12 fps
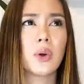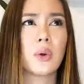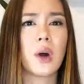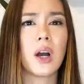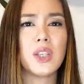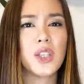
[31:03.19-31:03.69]
know,
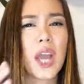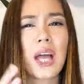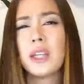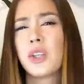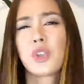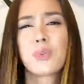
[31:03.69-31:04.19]
I
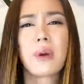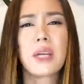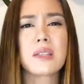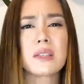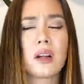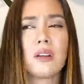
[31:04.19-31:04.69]
challenge
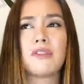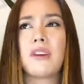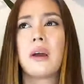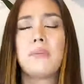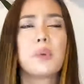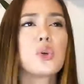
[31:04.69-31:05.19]
myself,
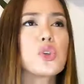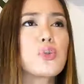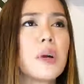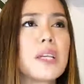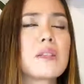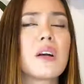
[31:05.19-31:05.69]
I push
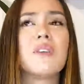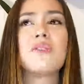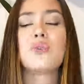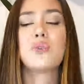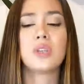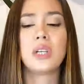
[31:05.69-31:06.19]
myself
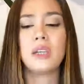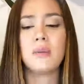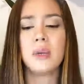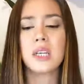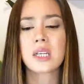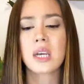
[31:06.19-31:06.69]
to the
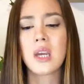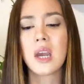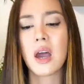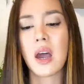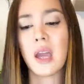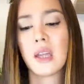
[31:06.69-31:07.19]
limit.
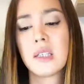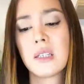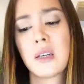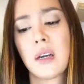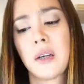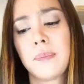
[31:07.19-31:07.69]

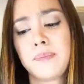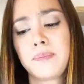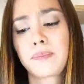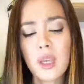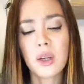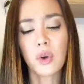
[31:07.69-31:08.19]
And
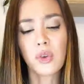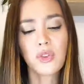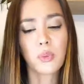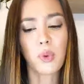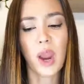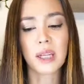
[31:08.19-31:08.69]
it
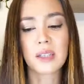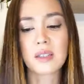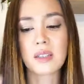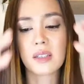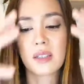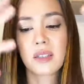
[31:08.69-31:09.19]
also
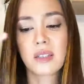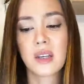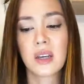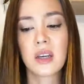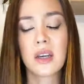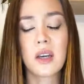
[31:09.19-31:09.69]
practices
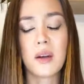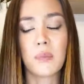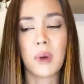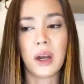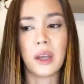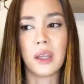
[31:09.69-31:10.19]

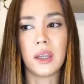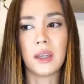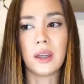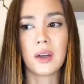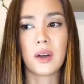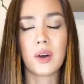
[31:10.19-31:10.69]
my
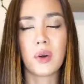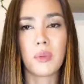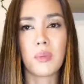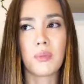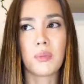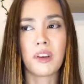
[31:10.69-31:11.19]

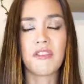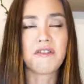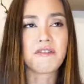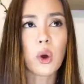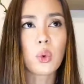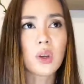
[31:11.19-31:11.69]

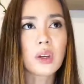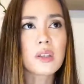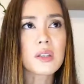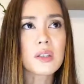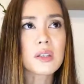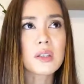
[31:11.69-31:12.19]

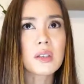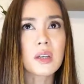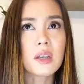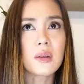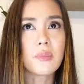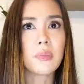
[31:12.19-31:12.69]
focus,
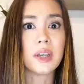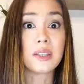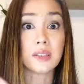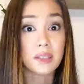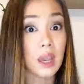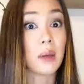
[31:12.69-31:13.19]
my
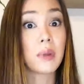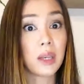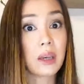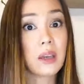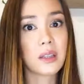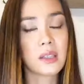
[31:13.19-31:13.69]
stamina
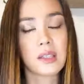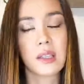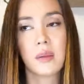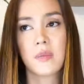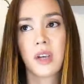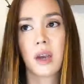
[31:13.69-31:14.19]
at the
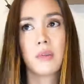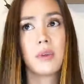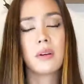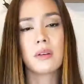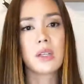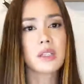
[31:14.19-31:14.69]
same time.
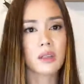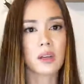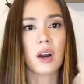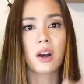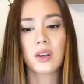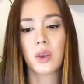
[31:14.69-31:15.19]
You know, it's
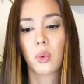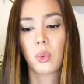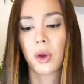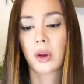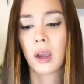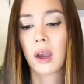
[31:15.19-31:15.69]
cardio
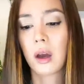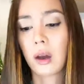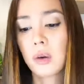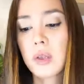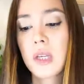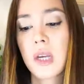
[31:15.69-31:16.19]

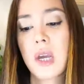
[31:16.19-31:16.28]
workout.